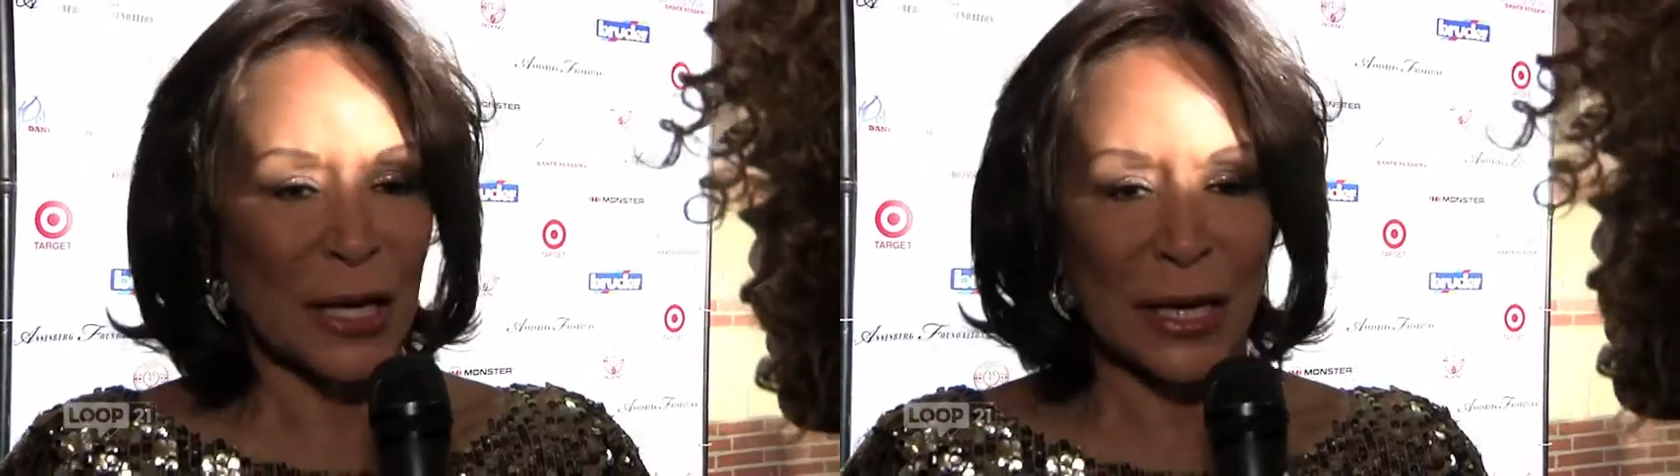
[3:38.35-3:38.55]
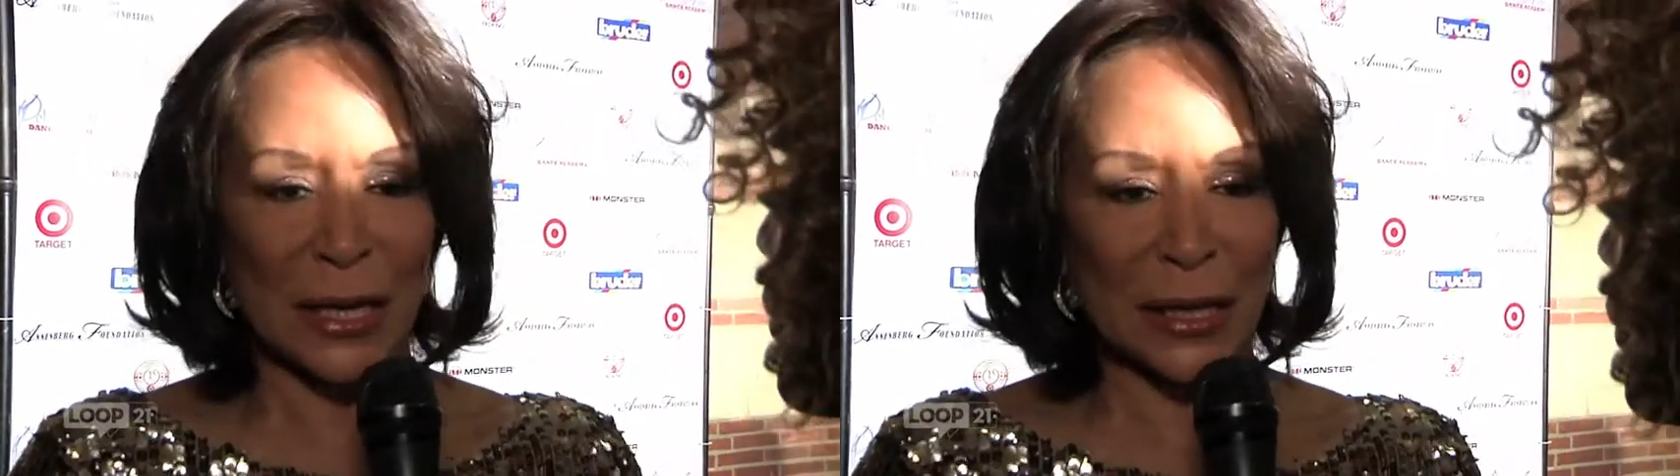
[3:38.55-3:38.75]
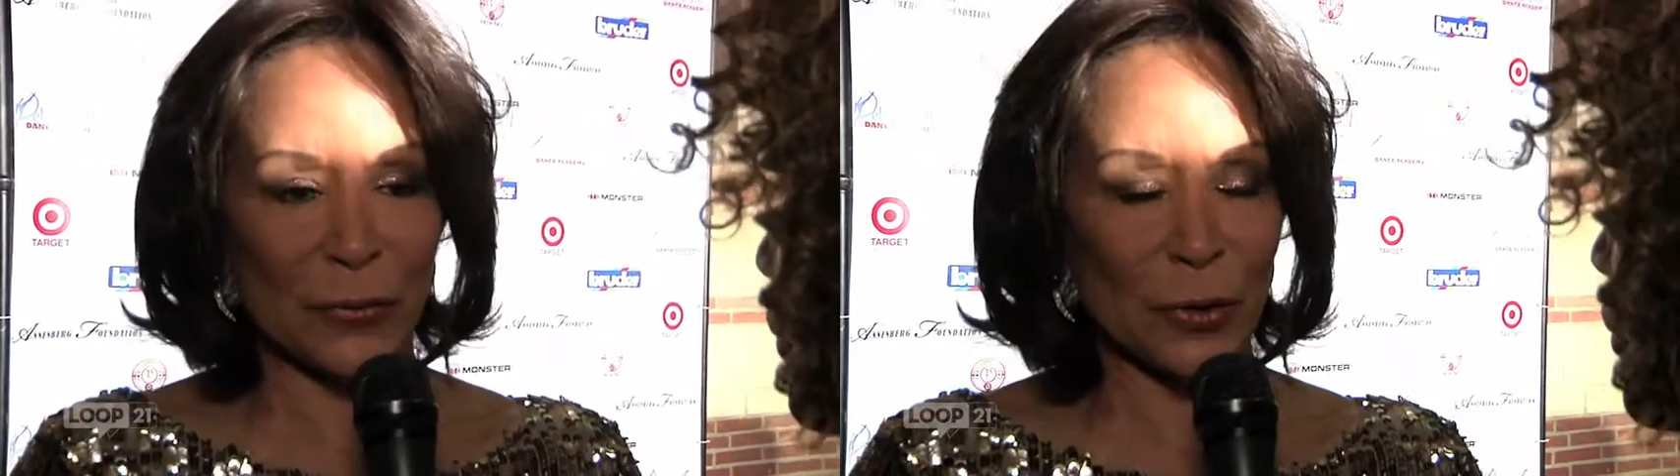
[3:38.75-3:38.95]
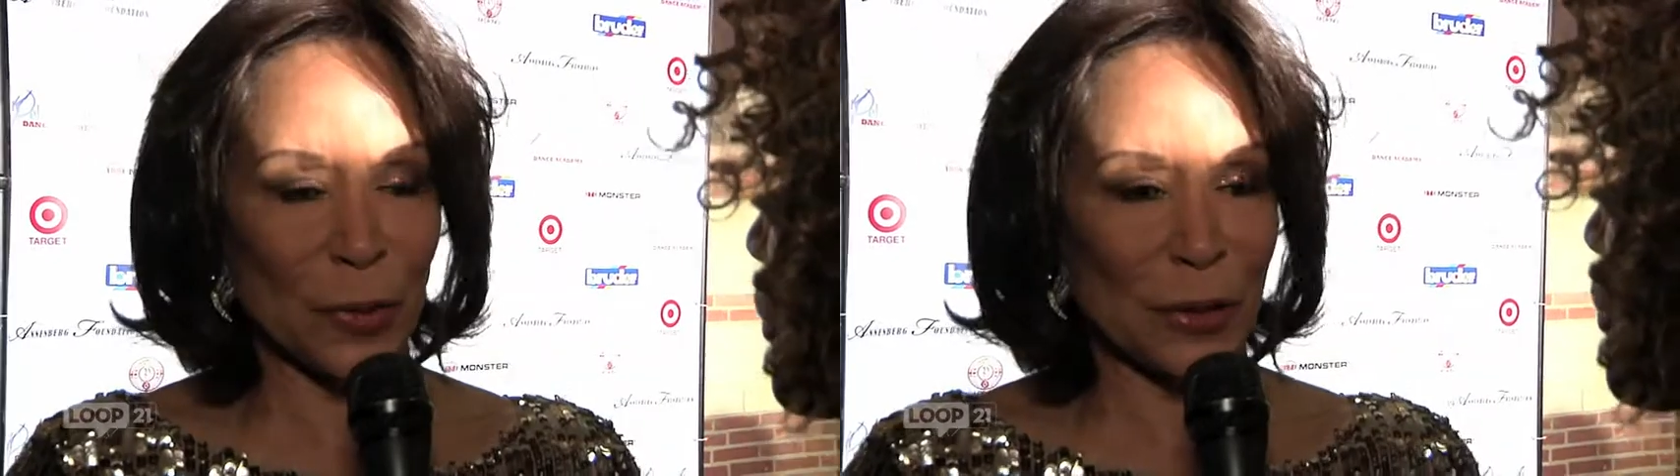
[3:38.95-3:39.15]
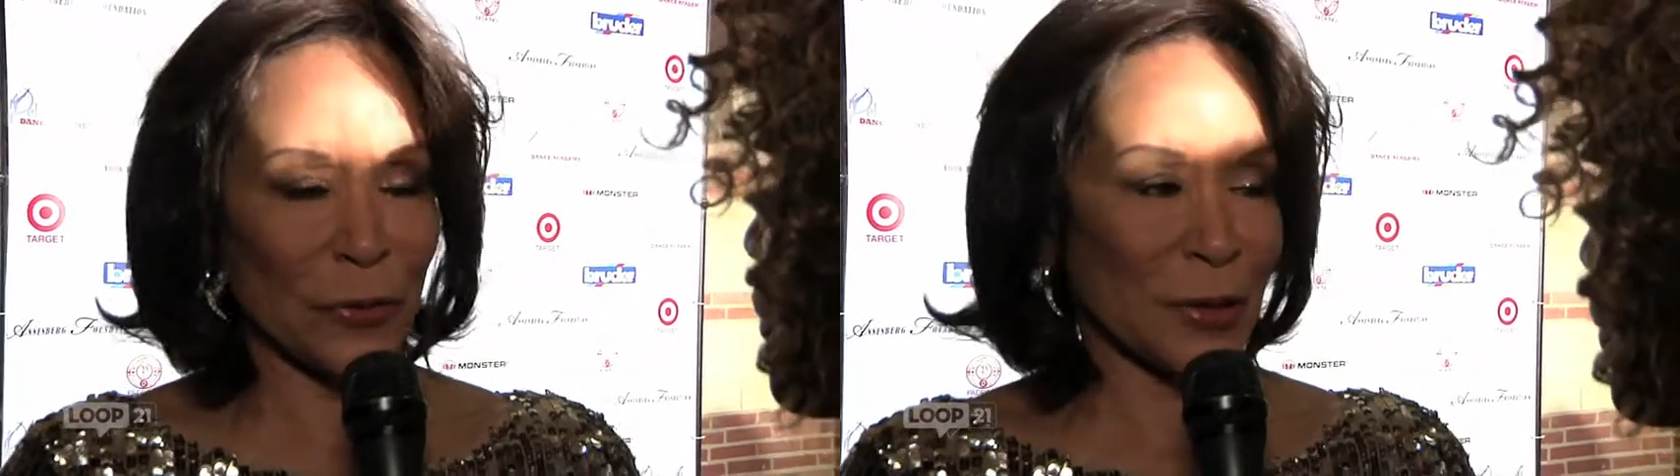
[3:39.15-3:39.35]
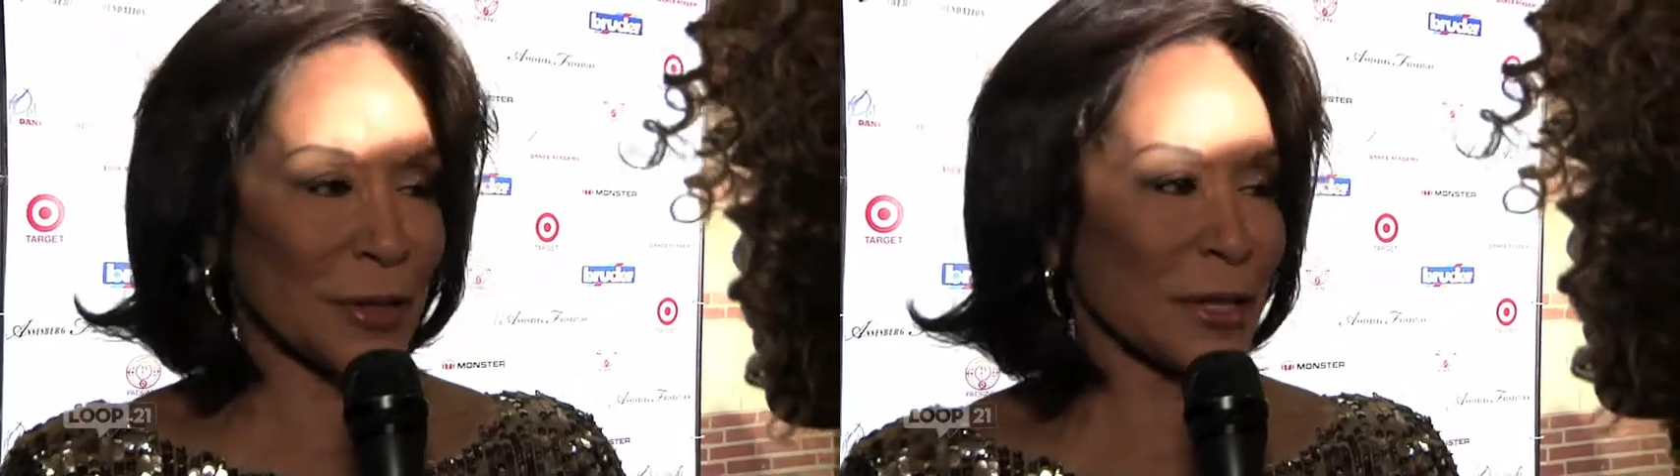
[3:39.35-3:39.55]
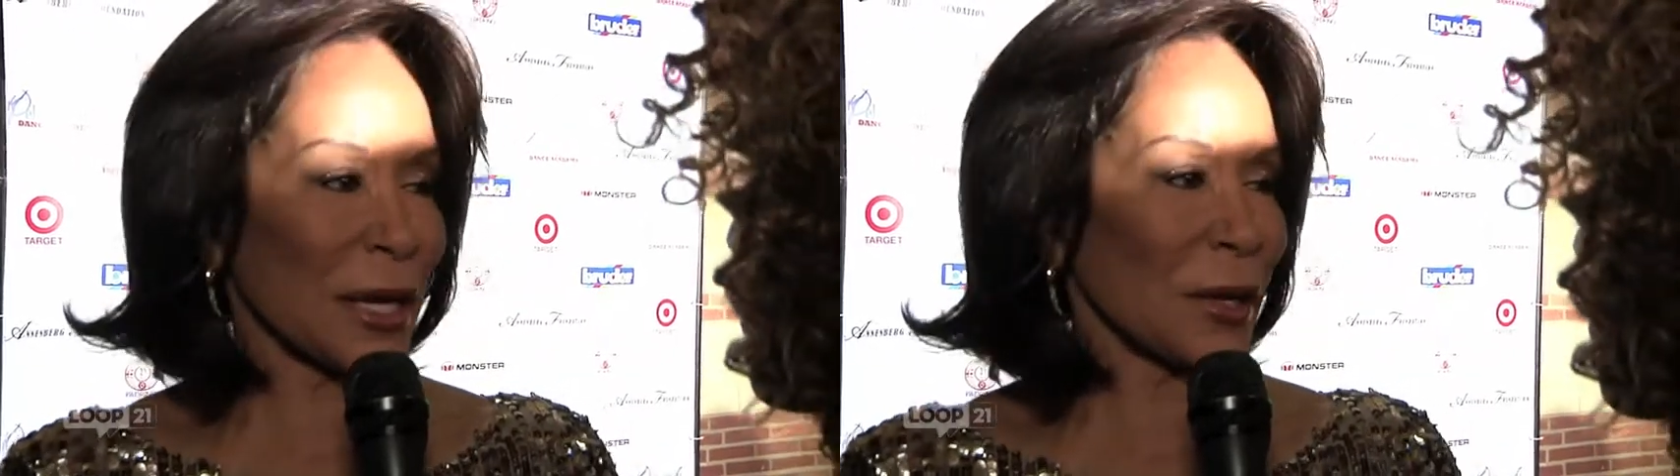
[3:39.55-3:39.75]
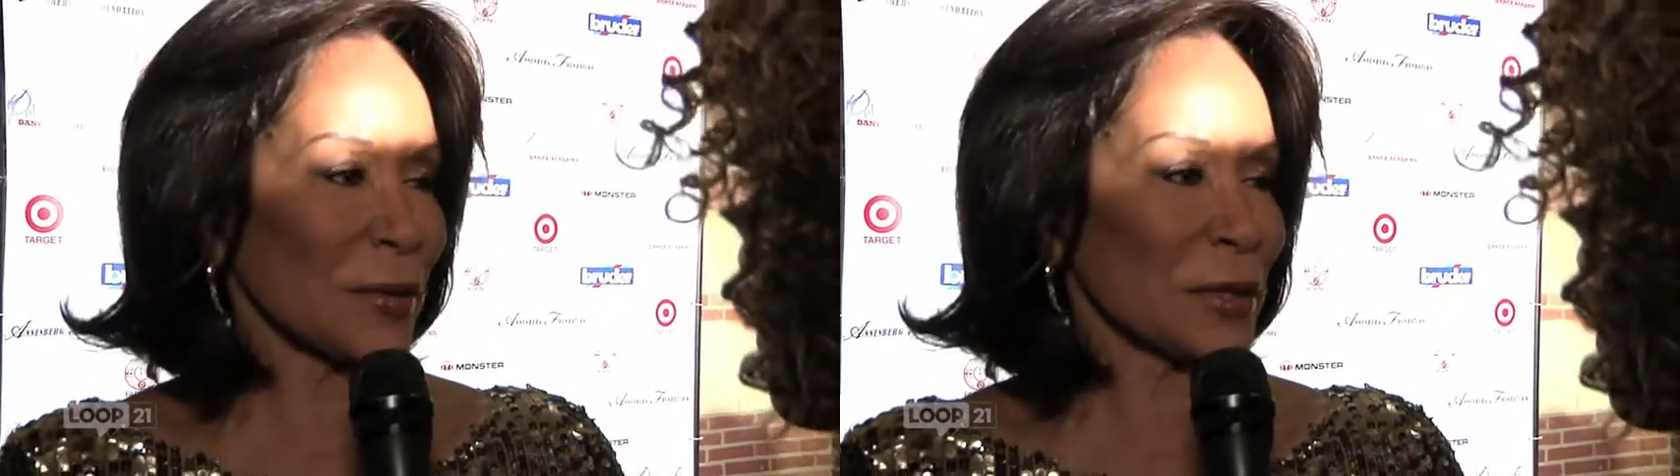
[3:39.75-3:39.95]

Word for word: uh, if you want. If you're a singer,